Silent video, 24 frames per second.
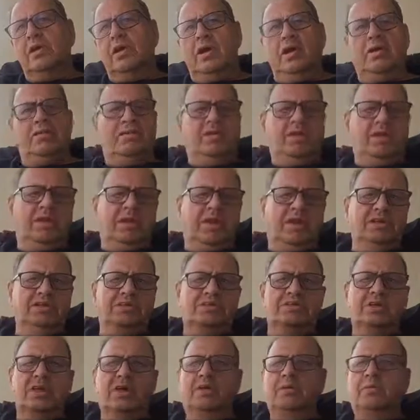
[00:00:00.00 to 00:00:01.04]
Have a
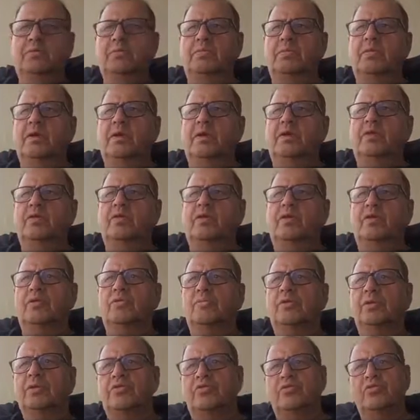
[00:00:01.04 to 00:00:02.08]
nice time and
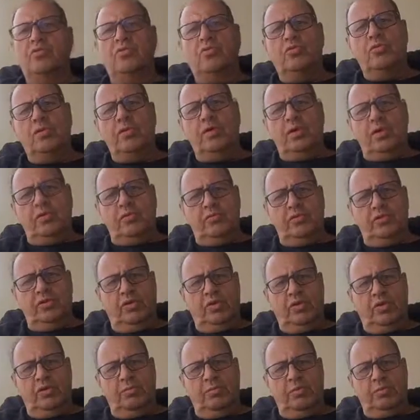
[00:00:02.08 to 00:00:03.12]
God bless you with
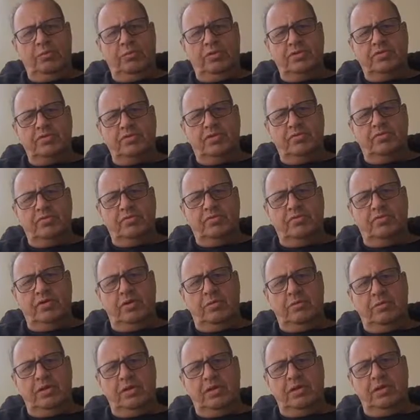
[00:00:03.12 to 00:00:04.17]
all members of your
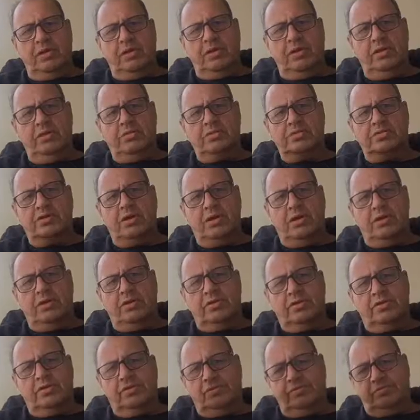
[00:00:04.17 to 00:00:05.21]
family. Namaskar.